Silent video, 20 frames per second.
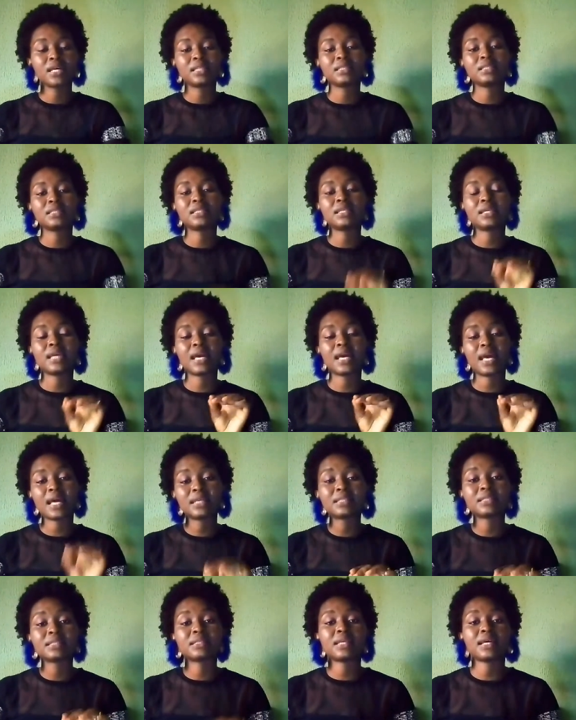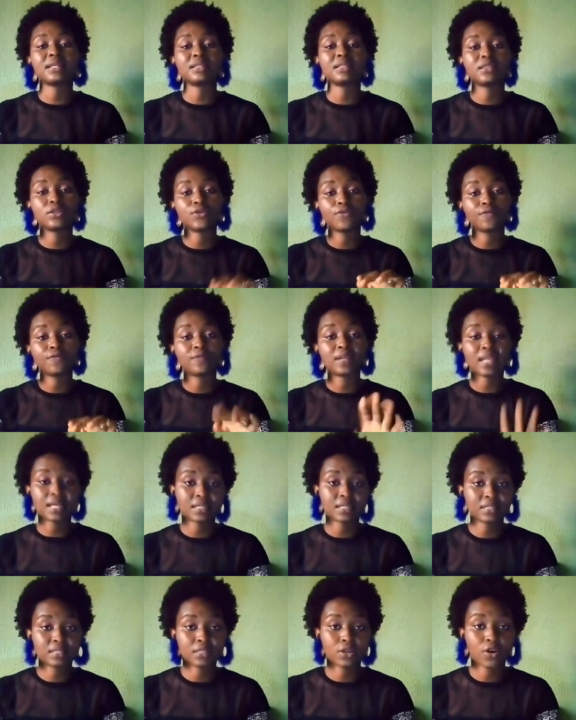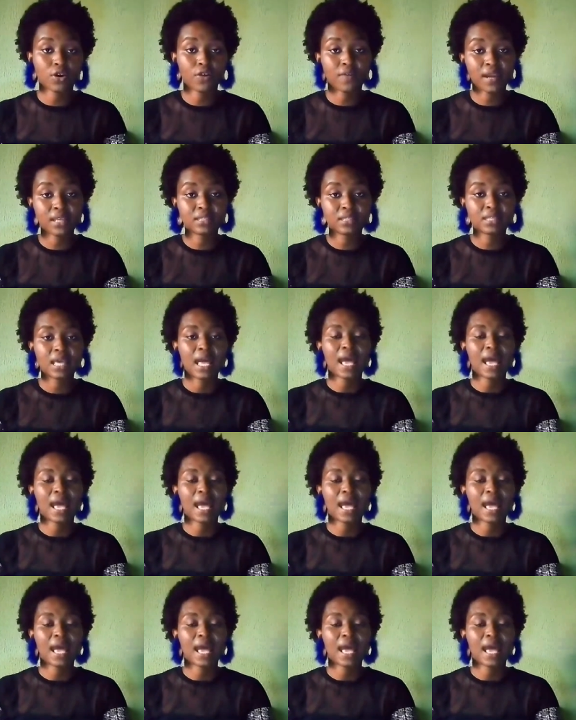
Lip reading: the extent you've learned, all right,